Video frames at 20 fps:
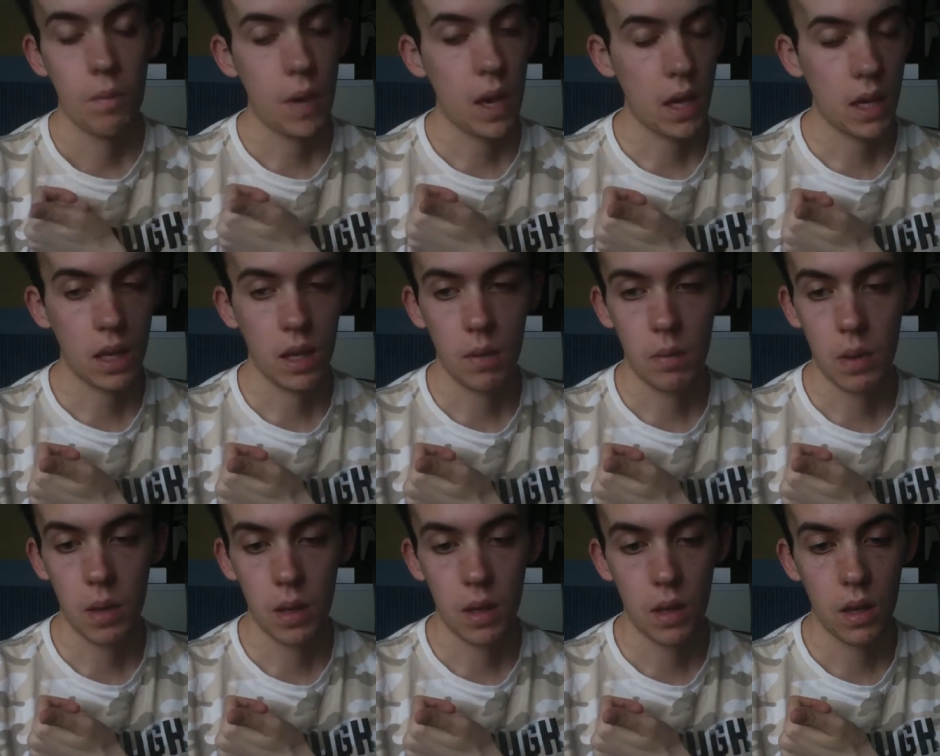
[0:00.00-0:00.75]
Becky
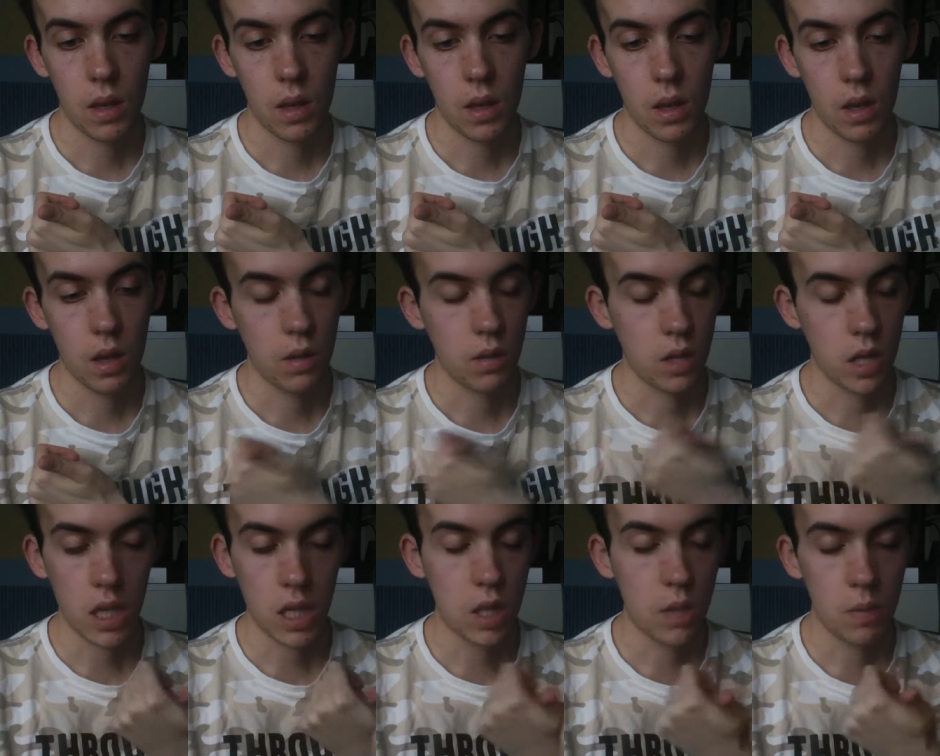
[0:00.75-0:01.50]
B, uh,
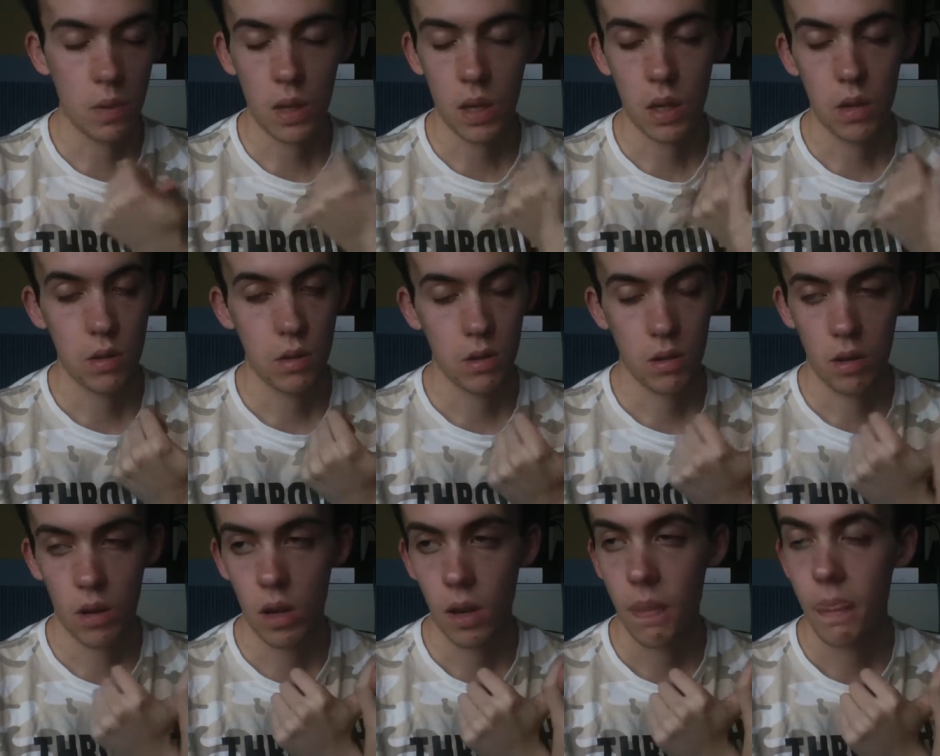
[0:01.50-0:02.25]
Jessie B,
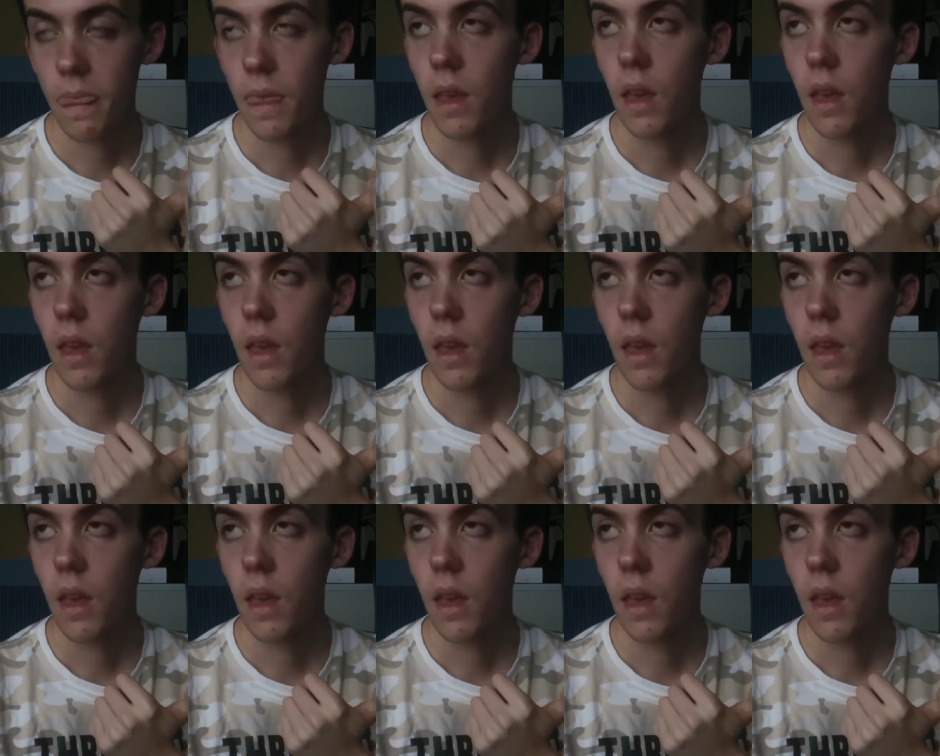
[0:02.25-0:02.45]
sorry,